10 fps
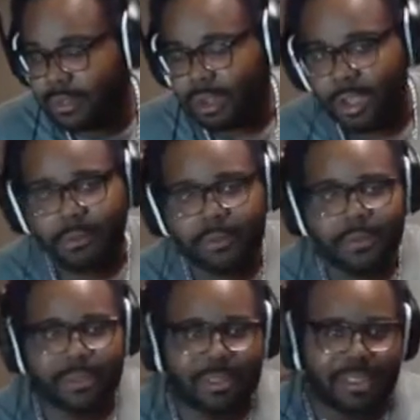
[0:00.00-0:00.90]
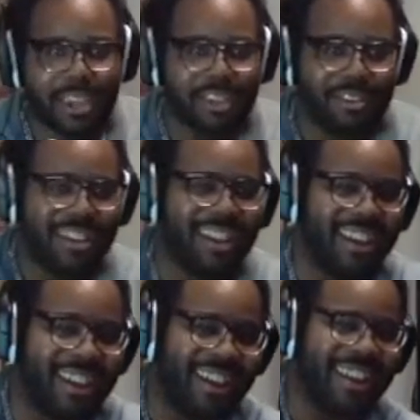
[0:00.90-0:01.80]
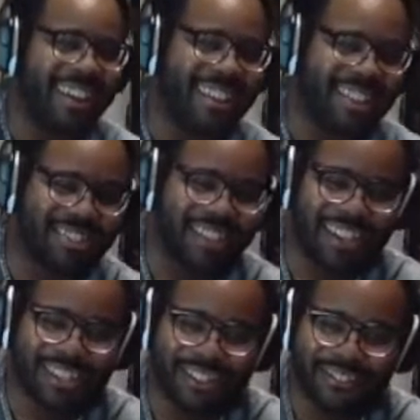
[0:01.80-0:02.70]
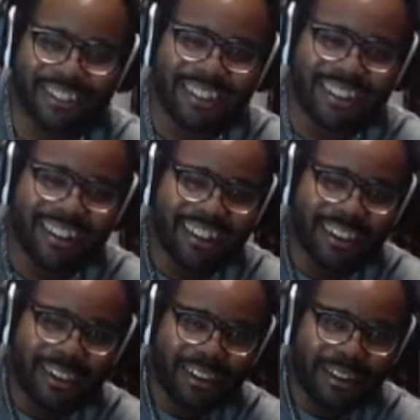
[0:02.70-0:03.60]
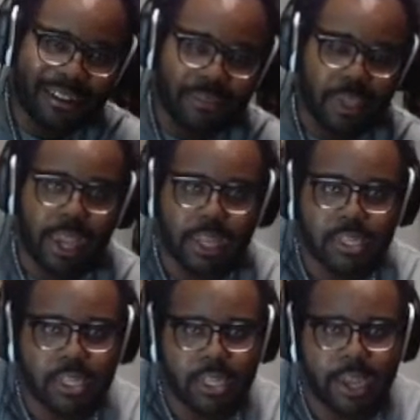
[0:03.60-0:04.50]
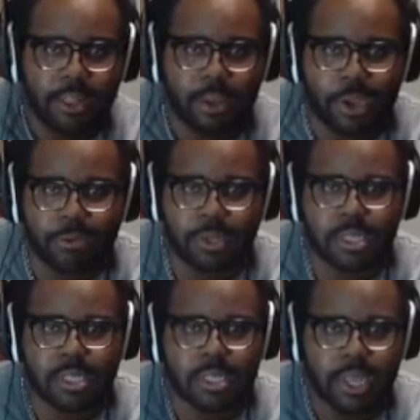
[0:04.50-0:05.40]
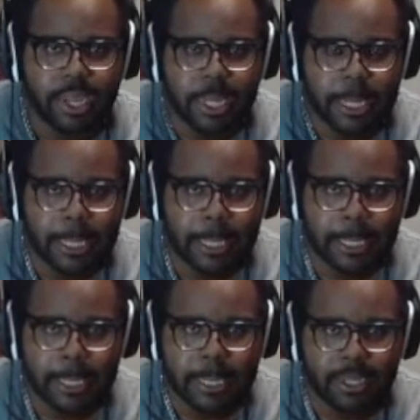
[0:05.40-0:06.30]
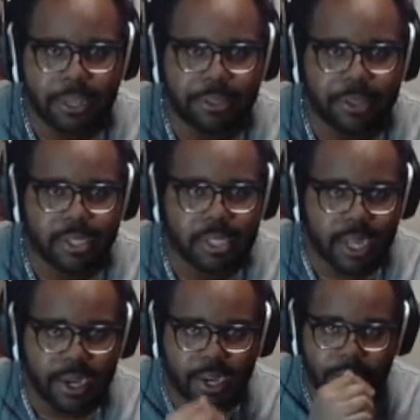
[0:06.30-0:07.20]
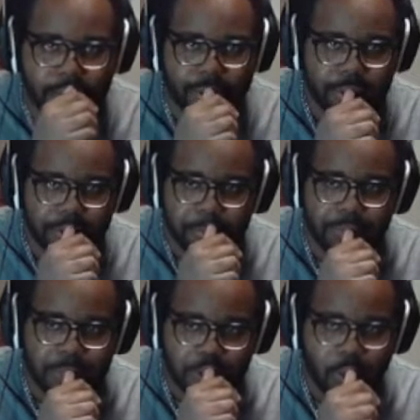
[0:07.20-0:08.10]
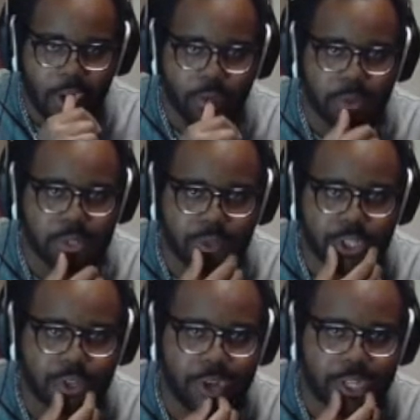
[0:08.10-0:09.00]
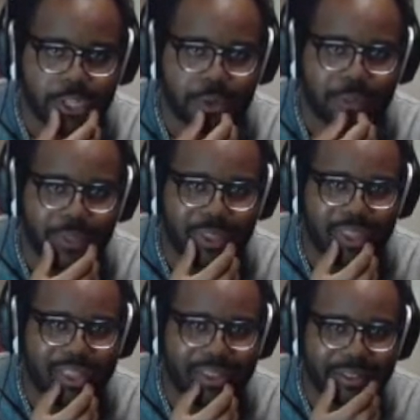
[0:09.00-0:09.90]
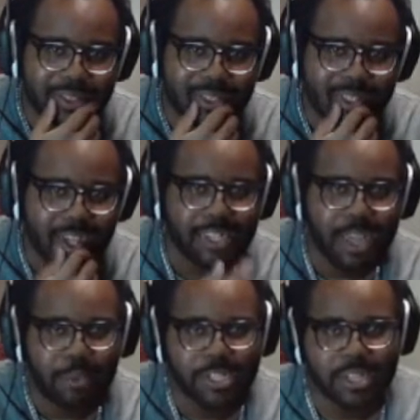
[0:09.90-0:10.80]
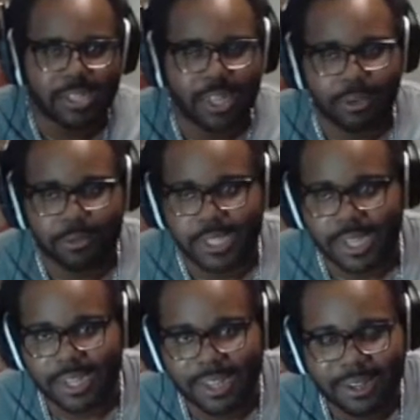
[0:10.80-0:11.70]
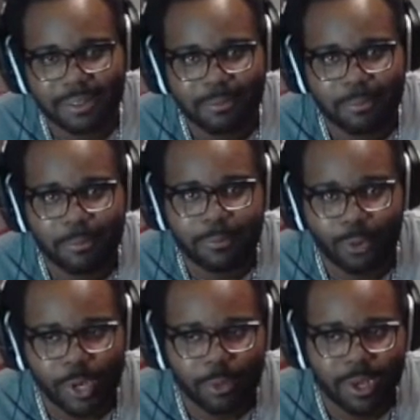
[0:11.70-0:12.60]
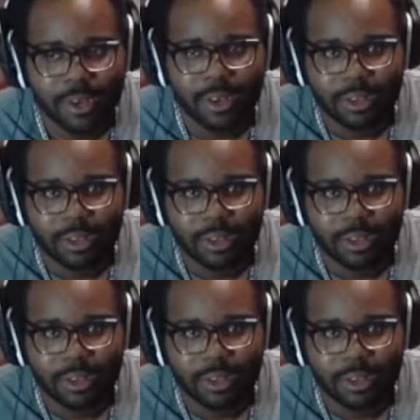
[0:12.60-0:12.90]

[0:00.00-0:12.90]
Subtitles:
Oh, thank you. Thanks for the heads up. Yeah, I guess that run was like deathless, and I got all the wrong words first try. So I guess that makes sense that it was like 41.